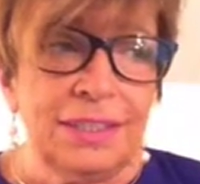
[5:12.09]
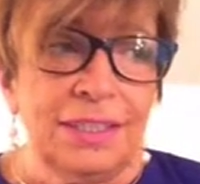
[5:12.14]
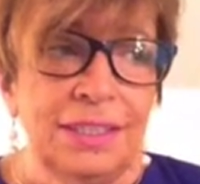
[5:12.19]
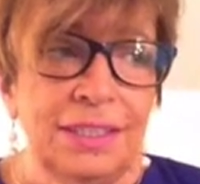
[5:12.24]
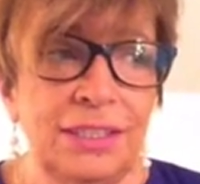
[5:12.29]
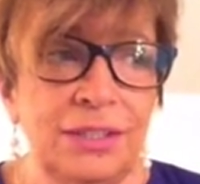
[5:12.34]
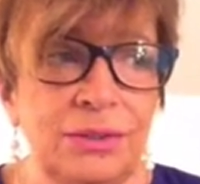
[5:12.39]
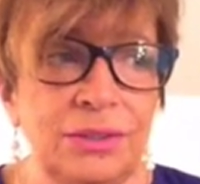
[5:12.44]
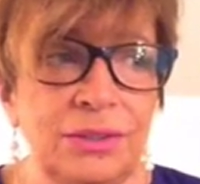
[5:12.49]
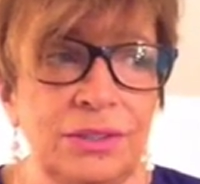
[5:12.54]

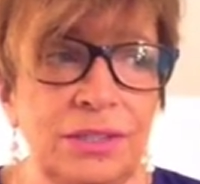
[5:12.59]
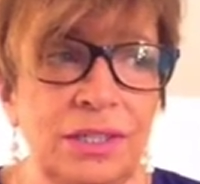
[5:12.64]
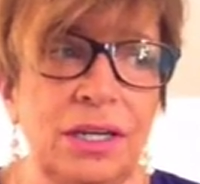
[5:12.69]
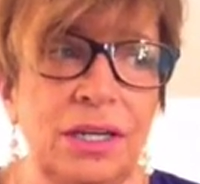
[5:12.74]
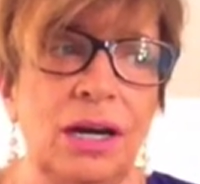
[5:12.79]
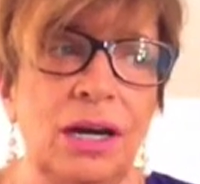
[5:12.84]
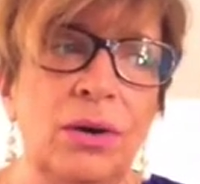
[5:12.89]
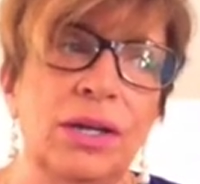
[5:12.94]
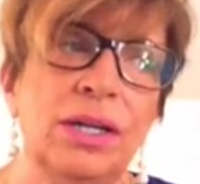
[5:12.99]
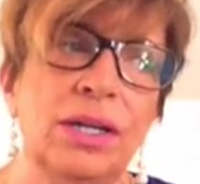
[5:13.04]
you know,
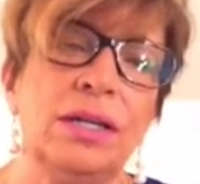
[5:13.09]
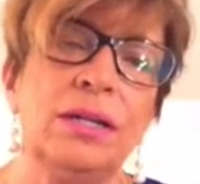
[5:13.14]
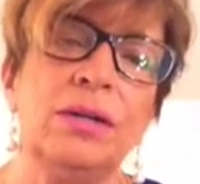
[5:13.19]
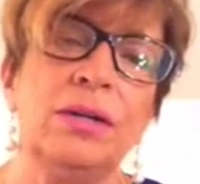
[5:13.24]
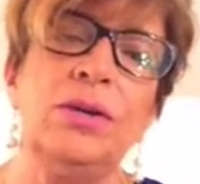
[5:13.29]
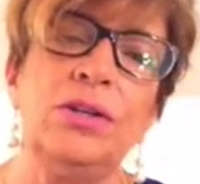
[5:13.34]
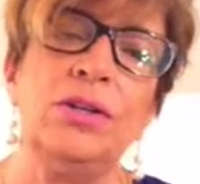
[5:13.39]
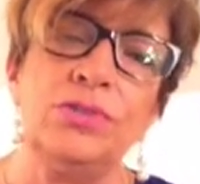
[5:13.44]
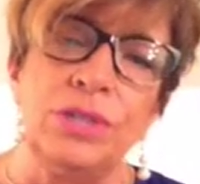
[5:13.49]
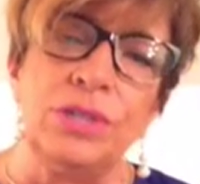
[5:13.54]
saying, "Oh, I got it
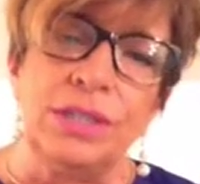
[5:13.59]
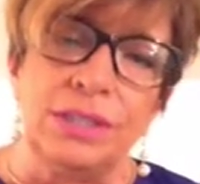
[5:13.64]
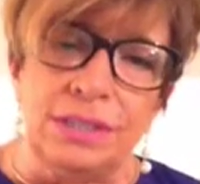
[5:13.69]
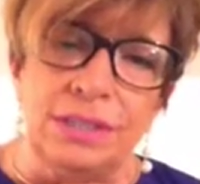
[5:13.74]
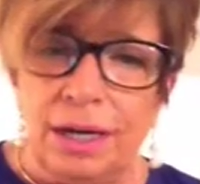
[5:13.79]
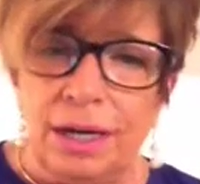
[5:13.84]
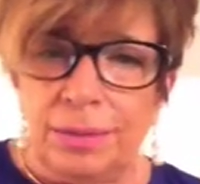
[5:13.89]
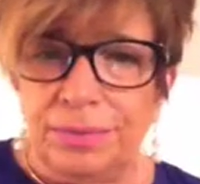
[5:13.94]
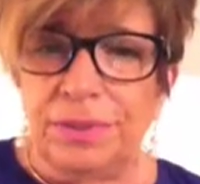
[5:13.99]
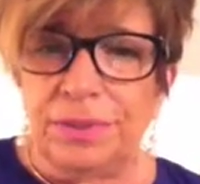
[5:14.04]
all dressed
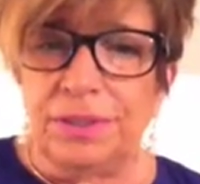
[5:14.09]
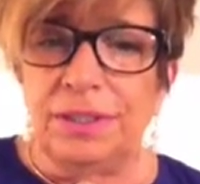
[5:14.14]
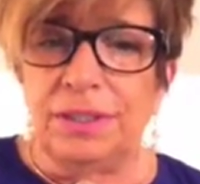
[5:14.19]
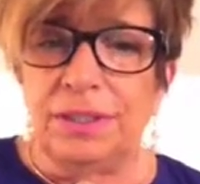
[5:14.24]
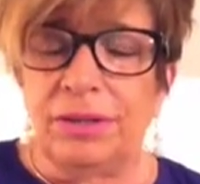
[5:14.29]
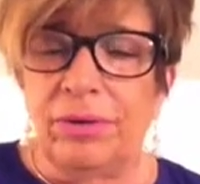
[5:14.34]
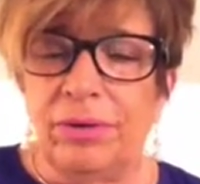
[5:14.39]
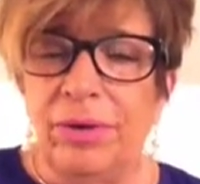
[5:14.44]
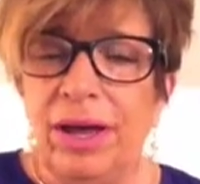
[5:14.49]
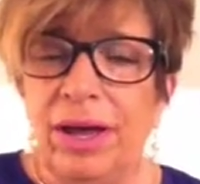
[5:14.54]
up," you
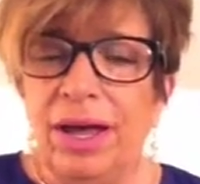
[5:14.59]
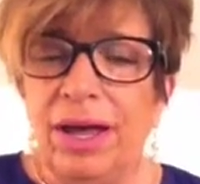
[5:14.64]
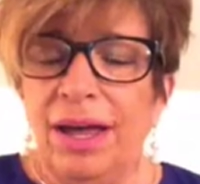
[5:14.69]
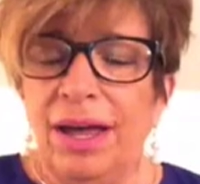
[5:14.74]
know,